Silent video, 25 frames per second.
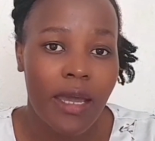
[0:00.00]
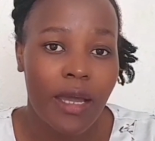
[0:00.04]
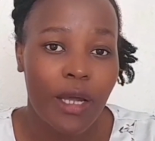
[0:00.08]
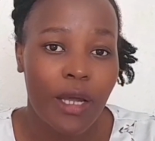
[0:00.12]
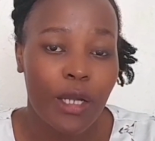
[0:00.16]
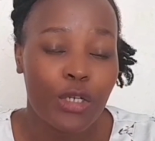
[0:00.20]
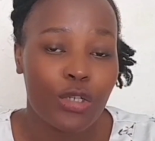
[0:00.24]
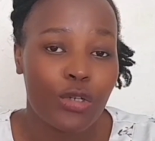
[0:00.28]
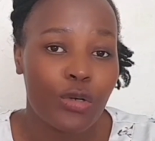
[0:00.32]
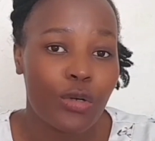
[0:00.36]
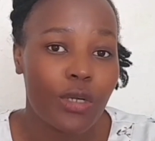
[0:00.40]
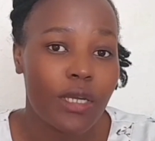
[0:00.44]

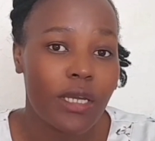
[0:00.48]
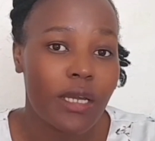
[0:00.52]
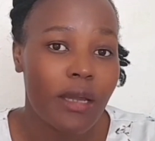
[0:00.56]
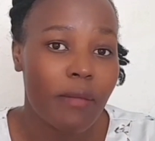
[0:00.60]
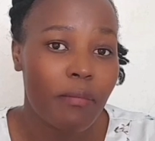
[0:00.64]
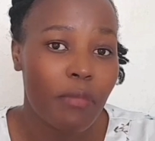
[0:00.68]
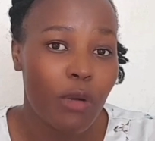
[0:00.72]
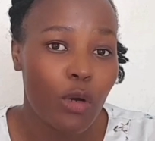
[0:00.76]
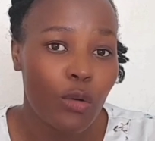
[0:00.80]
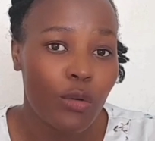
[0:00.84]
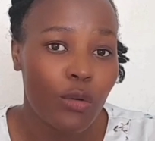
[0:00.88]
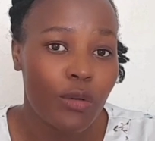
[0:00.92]
And talking
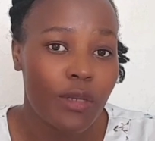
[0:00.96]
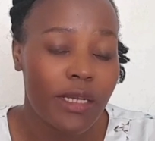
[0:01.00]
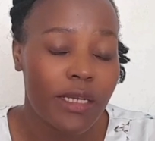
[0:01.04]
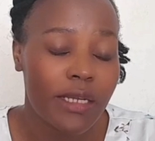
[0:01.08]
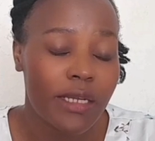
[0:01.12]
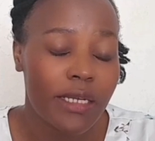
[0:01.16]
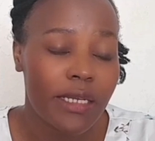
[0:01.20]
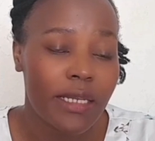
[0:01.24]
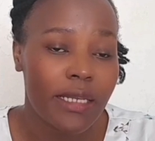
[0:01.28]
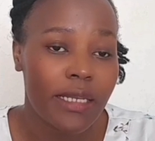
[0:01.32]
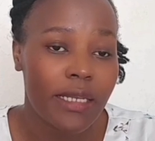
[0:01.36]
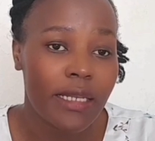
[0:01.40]
about
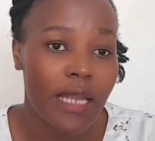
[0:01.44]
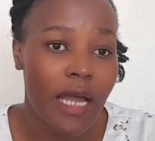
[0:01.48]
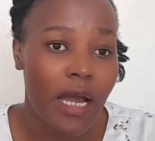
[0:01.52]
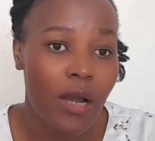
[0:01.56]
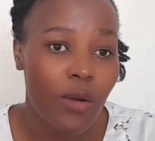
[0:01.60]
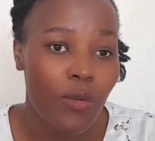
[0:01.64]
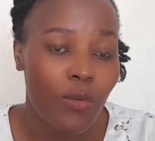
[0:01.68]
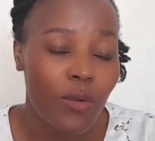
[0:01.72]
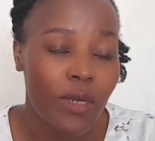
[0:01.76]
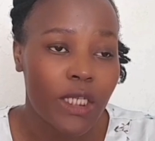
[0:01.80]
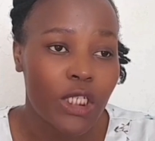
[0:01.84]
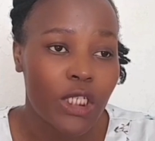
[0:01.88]
the
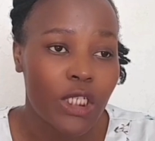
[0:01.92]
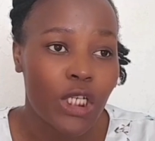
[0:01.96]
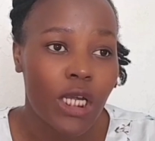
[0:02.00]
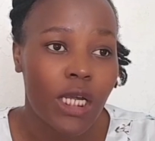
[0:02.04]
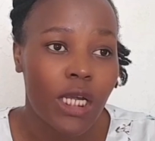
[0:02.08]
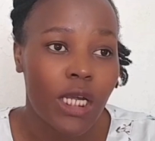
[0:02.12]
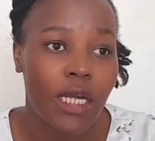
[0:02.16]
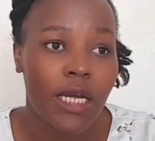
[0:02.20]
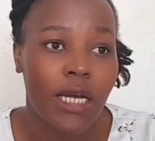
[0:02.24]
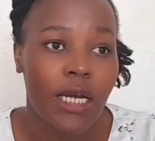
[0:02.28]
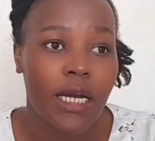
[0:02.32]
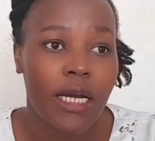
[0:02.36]
language,
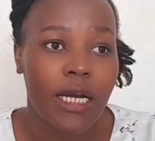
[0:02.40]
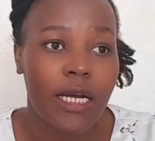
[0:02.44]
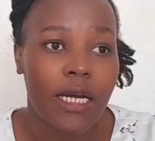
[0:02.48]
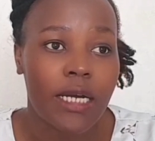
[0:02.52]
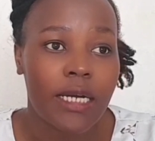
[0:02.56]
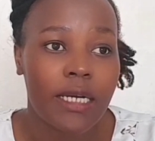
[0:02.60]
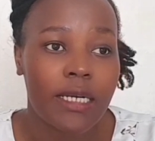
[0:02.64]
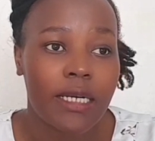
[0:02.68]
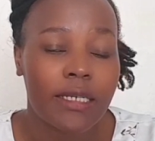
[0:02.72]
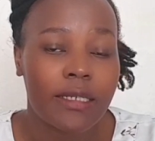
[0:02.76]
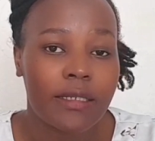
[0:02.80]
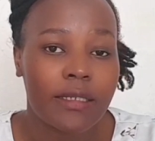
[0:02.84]

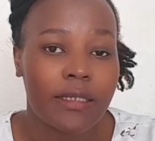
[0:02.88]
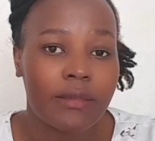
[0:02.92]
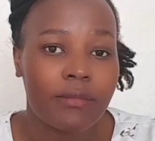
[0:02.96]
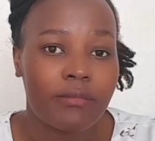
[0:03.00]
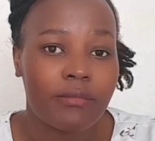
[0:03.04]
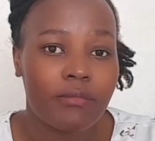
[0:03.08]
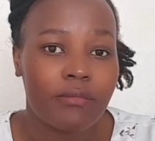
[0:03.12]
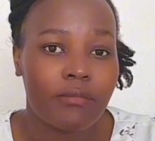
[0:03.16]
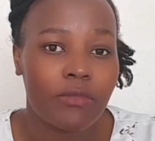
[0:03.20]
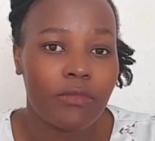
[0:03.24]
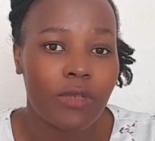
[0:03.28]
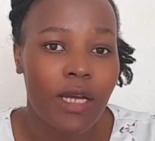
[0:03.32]

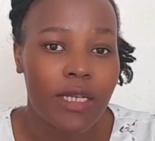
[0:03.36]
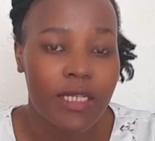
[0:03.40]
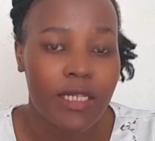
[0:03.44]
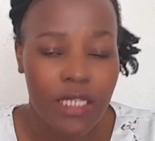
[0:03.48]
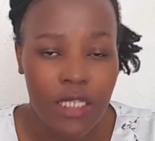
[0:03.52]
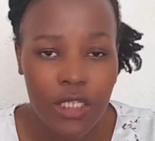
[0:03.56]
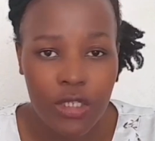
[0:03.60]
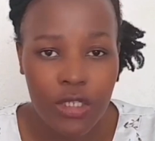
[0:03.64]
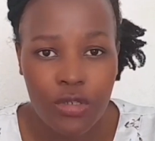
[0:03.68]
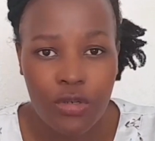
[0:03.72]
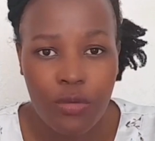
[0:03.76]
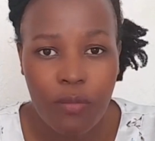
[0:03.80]
at
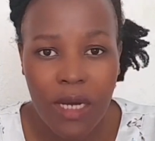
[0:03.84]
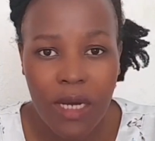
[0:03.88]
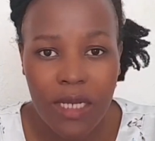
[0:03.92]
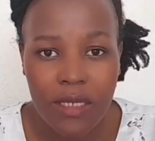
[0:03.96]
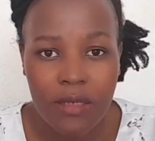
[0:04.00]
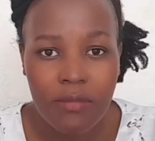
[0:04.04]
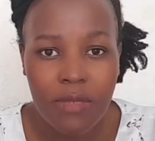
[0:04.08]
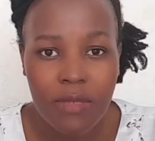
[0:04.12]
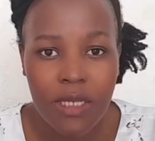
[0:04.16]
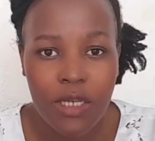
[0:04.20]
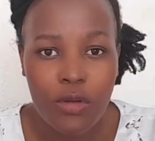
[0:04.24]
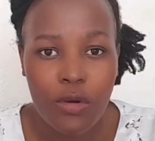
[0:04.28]
least you
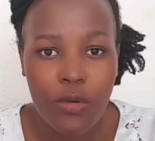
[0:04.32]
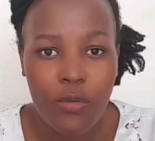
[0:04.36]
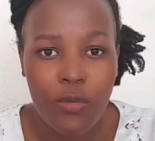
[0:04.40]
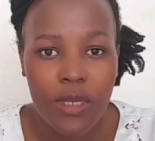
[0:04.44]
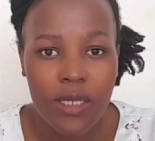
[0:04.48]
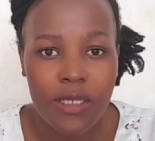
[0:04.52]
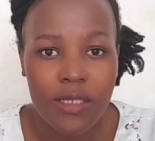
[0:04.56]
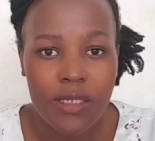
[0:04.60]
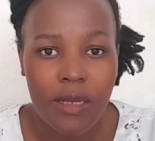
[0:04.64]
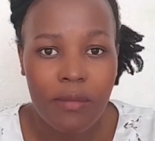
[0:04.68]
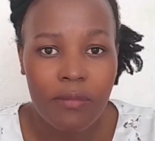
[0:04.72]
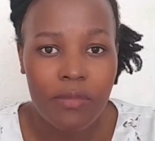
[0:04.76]
must be
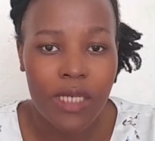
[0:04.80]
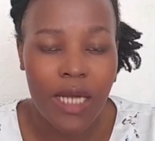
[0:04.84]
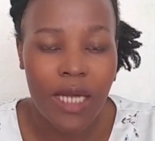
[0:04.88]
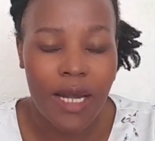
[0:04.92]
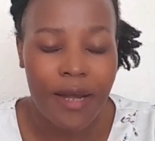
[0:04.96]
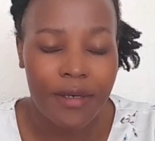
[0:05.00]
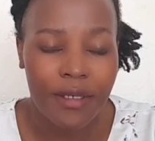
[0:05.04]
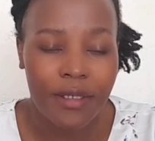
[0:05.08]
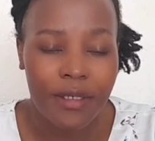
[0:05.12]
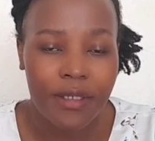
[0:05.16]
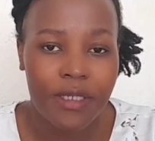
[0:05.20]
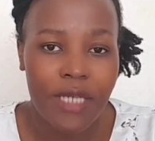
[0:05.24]
knowing some
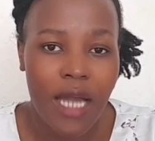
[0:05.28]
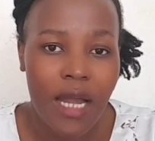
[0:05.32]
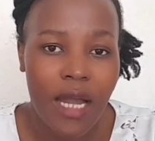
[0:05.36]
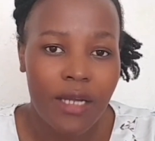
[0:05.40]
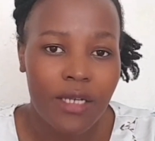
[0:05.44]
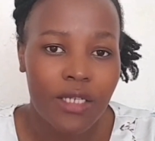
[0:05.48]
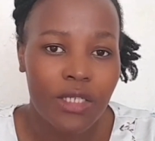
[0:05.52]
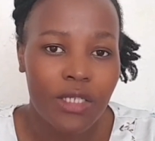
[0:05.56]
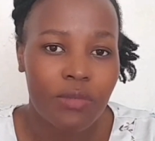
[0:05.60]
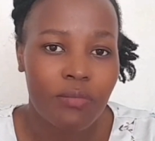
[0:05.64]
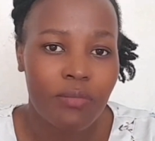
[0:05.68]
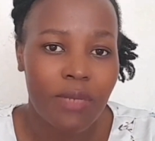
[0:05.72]

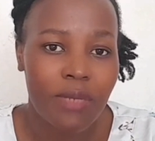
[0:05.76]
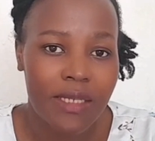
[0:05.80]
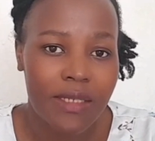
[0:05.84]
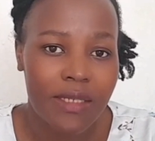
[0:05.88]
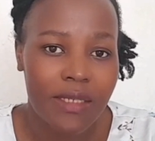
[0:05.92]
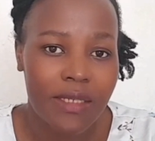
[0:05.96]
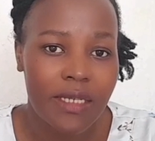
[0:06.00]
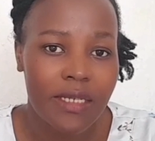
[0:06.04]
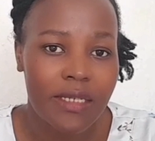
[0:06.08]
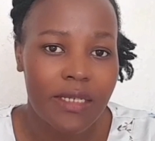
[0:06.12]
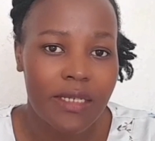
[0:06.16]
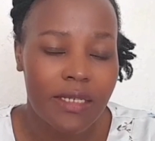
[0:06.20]
Turkish
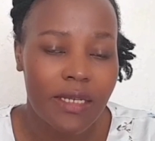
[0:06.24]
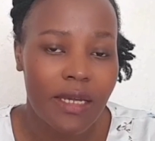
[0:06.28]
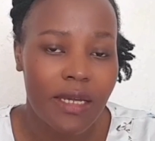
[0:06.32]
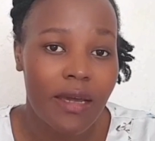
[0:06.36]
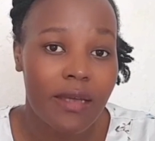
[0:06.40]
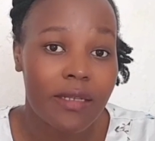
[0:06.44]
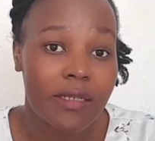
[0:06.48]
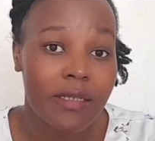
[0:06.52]
basics.